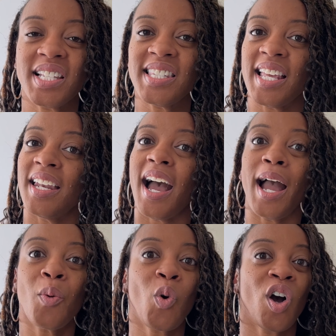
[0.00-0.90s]
and said,
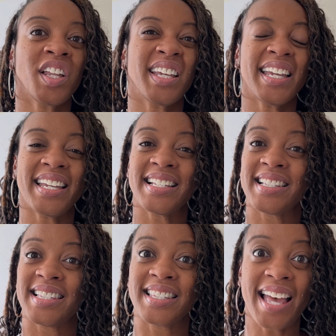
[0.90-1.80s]
I want
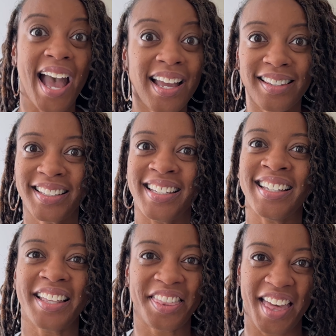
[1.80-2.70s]

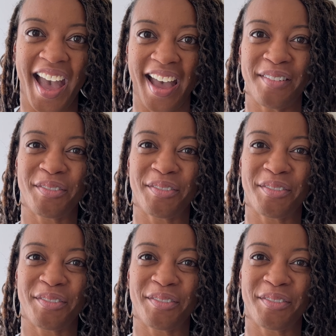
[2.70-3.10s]
exactly that,